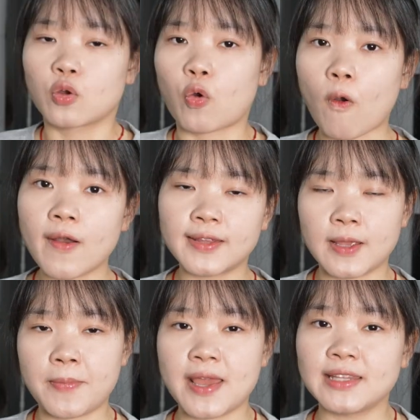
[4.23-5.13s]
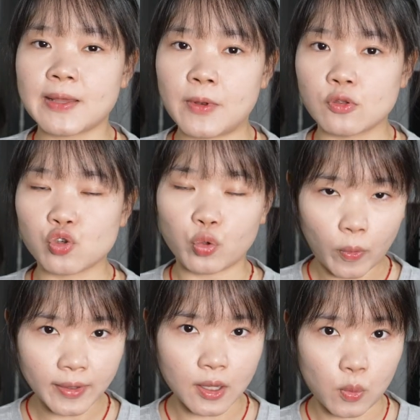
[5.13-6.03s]
Quality BMW
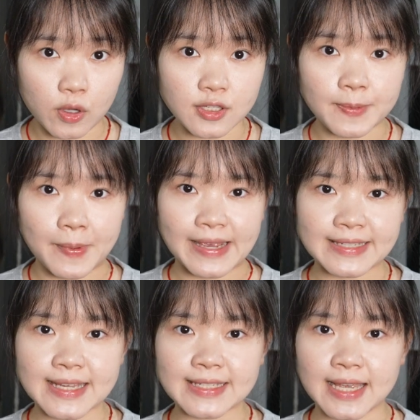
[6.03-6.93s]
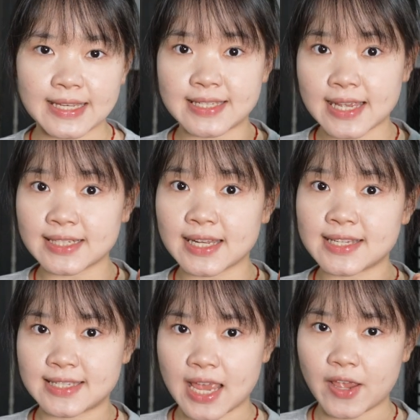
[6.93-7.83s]
G20 wheel spacers are exactly
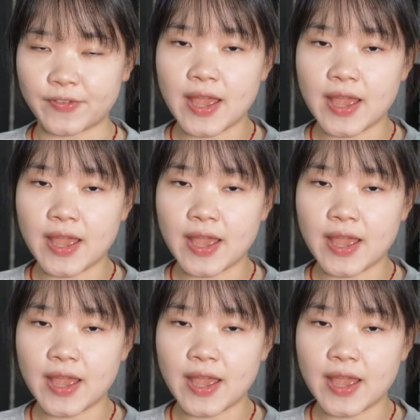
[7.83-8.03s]
safe.